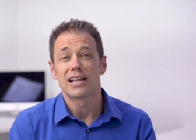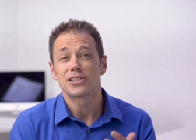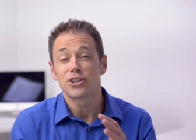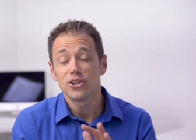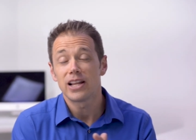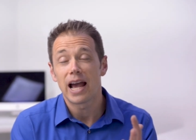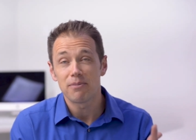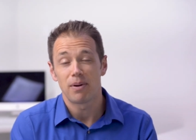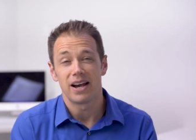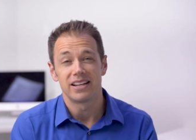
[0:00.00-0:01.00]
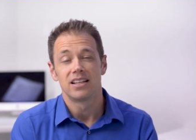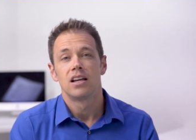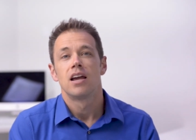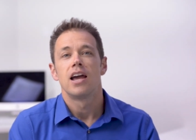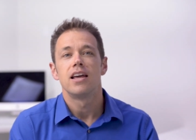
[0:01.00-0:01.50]
that's good and bad.
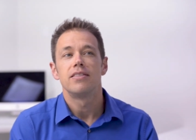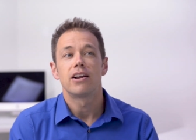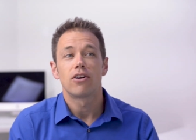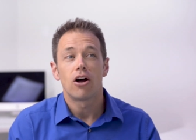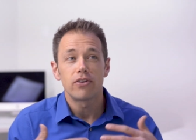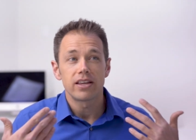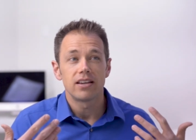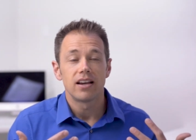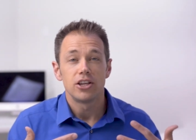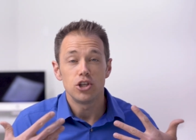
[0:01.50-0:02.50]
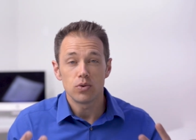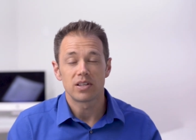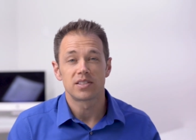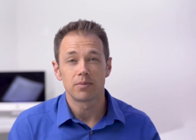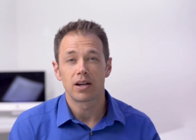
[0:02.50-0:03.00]
They're already
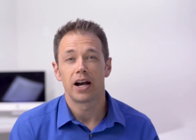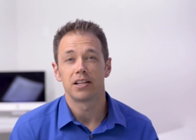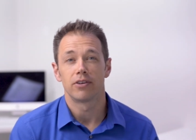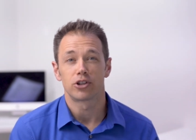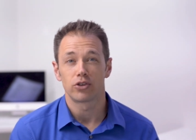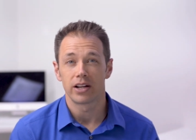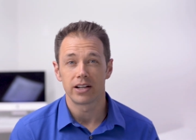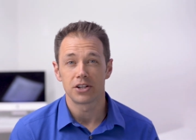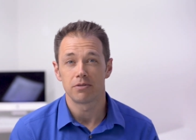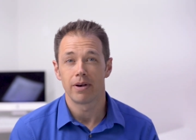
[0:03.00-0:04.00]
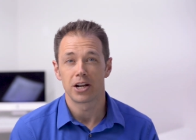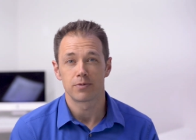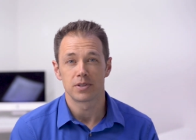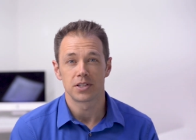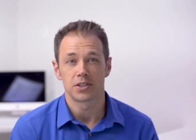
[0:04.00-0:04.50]
using some kind of accreditation
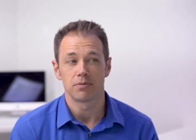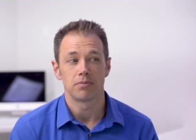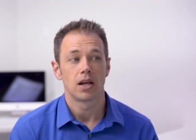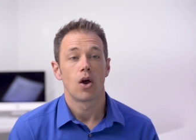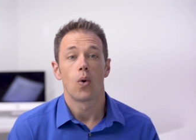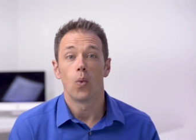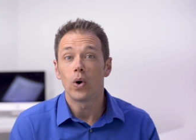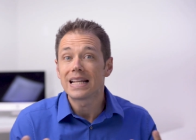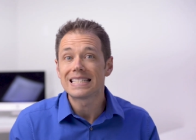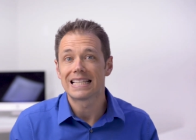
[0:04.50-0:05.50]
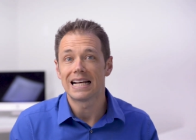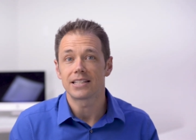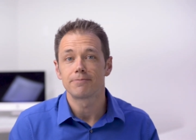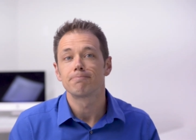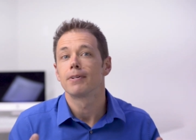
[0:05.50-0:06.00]
management system. What is
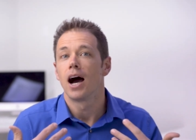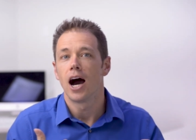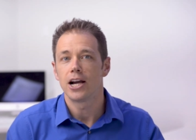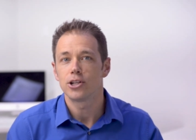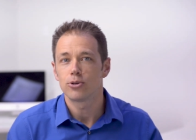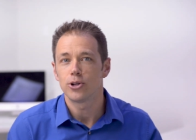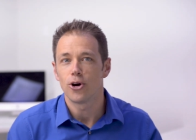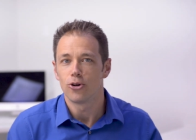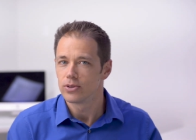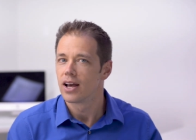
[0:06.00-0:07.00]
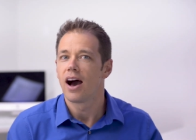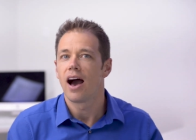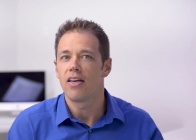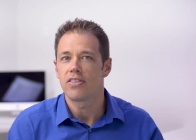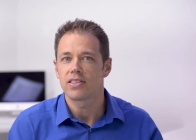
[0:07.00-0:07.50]
that? I don't know.
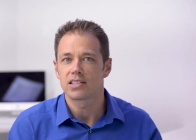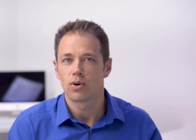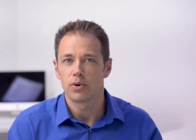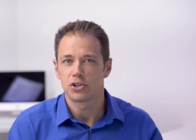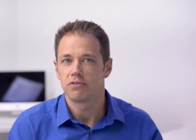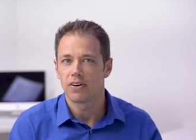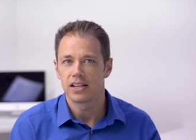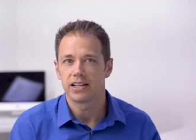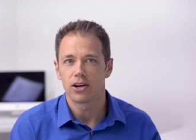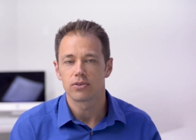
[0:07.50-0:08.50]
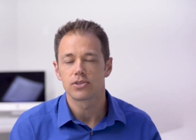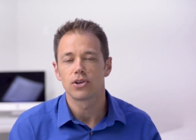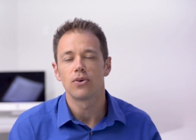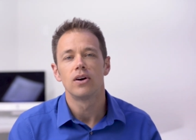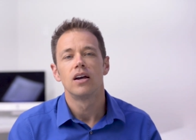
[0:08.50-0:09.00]
I think that's what we should find out.
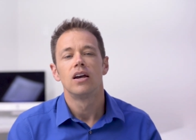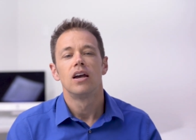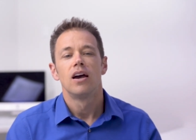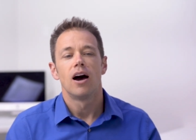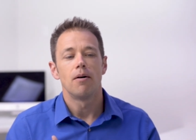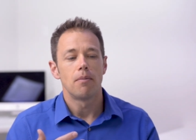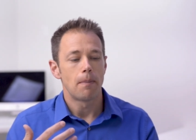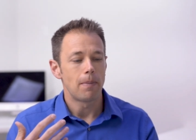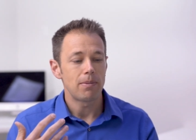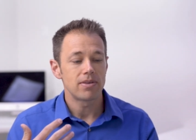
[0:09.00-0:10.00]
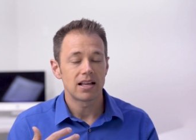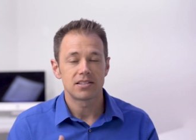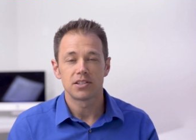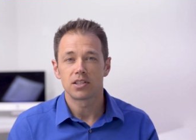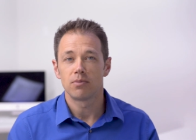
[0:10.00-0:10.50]
So maybe that
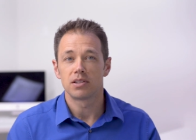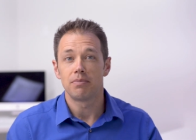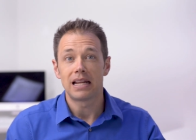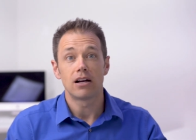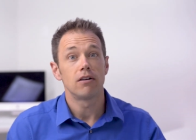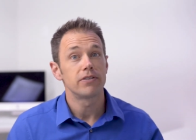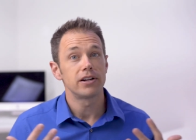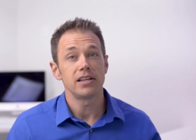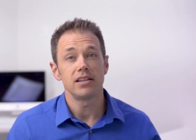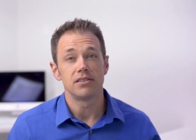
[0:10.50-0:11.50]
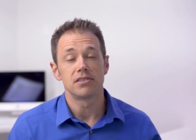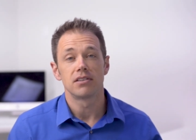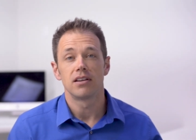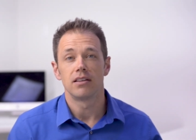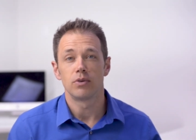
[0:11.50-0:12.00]
system is meeting all of their needs,
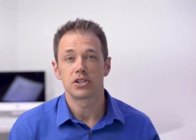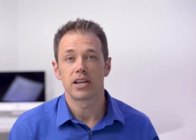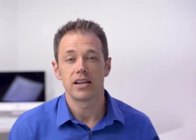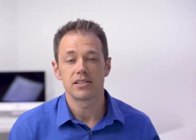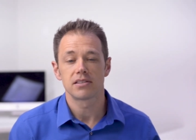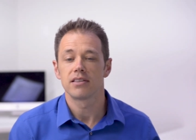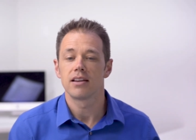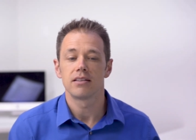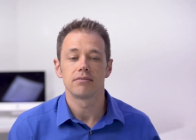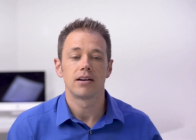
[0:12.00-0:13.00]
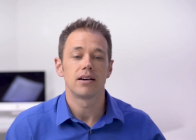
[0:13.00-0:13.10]
in which case then